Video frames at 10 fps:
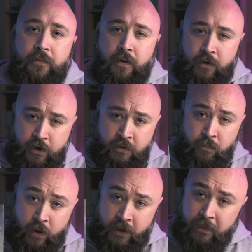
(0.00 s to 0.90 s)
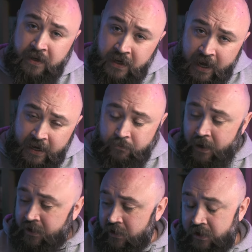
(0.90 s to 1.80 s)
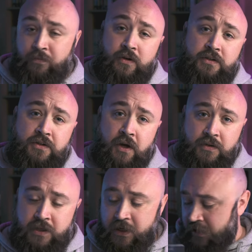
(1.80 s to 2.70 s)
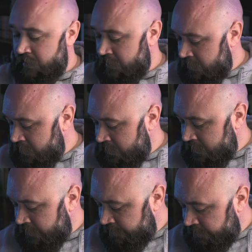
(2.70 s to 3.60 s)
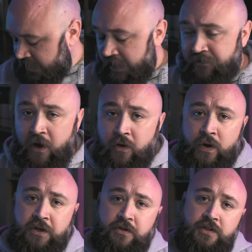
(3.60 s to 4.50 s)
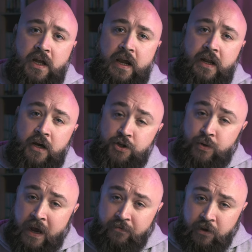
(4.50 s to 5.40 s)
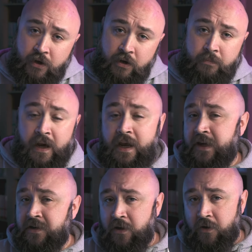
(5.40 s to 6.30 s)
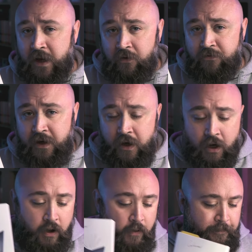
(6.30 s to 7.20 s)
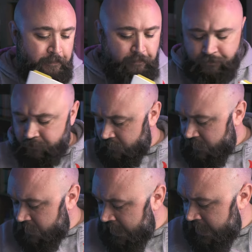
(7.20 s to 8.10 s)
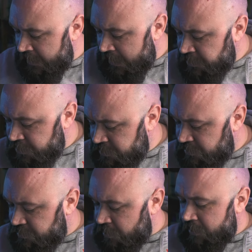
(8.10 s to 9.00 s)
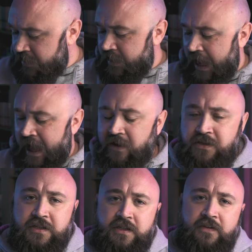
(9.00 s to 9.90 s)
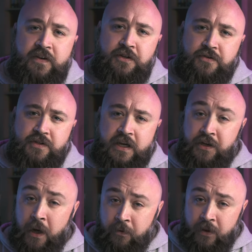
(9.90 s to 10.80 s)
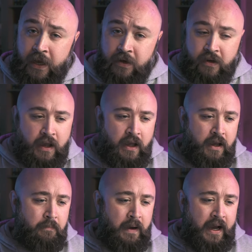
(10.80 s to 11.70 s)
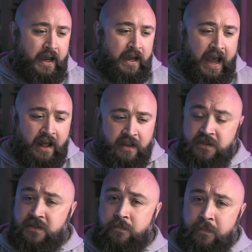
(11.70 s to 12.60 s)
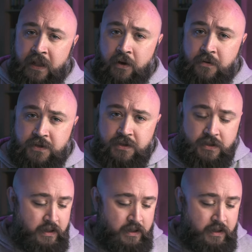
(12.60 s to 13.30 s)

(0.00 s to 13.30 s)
Good Morning Midnight by Lily Brooks Dalton, If on a Winter's Night, A Traveler by Italo Calvino, and I just started Alex's Adventures in Numberland by Alex Bellos.